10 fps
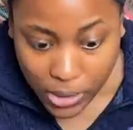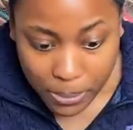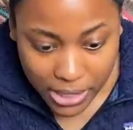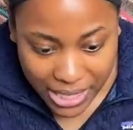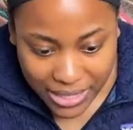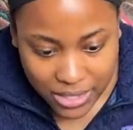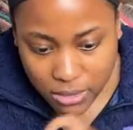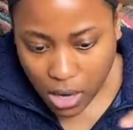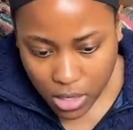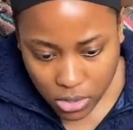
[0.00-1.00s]
But yeah, that
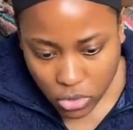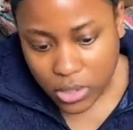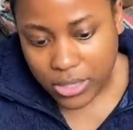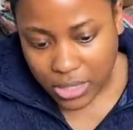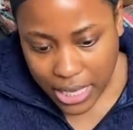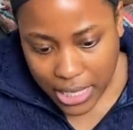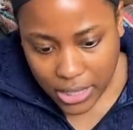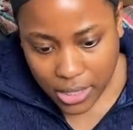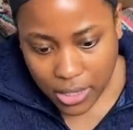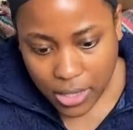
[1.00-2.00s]
says August
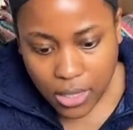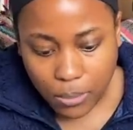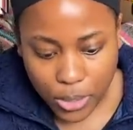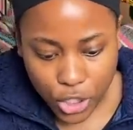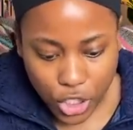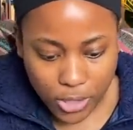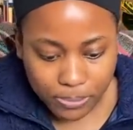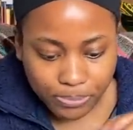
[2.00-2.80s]
2018, I'm pretty sure.